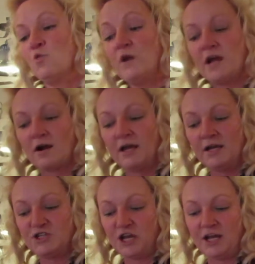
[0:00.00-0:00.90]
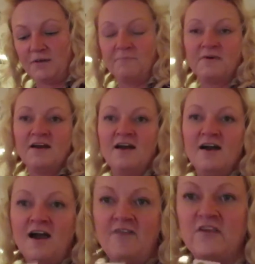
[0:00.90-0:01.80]
we are in a jam.
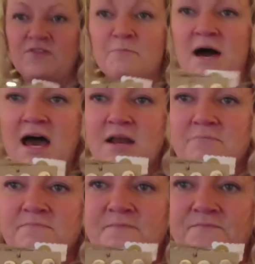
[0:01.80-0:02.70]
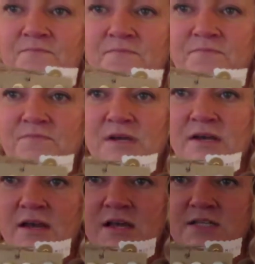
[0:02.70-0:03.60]
And then the bottom
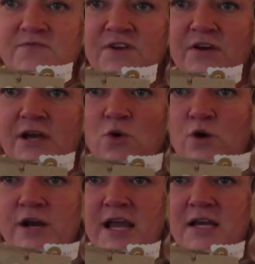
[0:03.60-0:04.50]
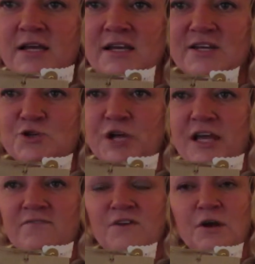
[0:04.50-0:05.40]
is very ornate and
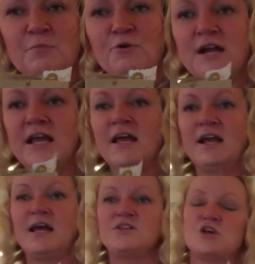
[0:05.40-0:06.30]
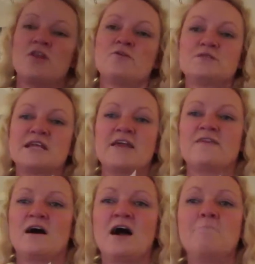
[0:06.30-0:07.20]
intricate and very pretty. And I saw those and I
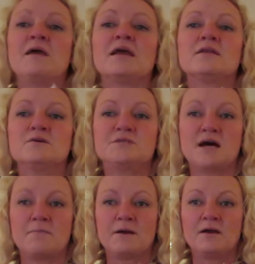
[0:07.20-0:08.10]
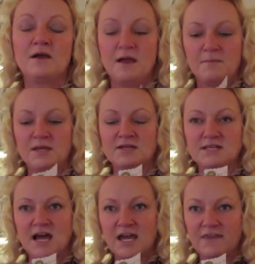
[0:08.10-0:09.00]
thought, I'm picking those up because
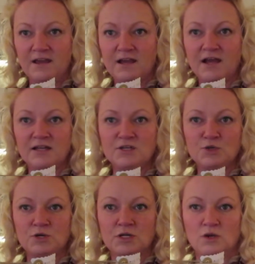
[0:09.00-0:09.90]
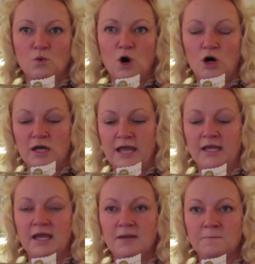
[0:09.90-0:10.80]
I think I can do a little wall
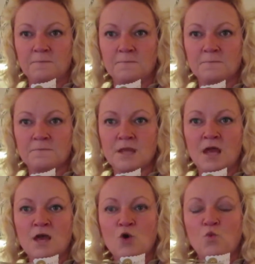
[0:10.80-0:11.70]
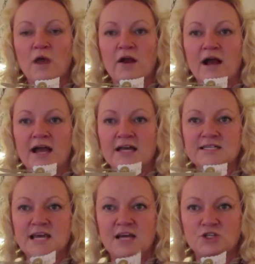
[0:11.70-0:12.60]
hanging where I
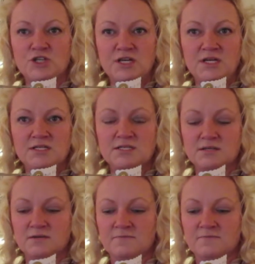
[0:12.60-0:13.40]
attach these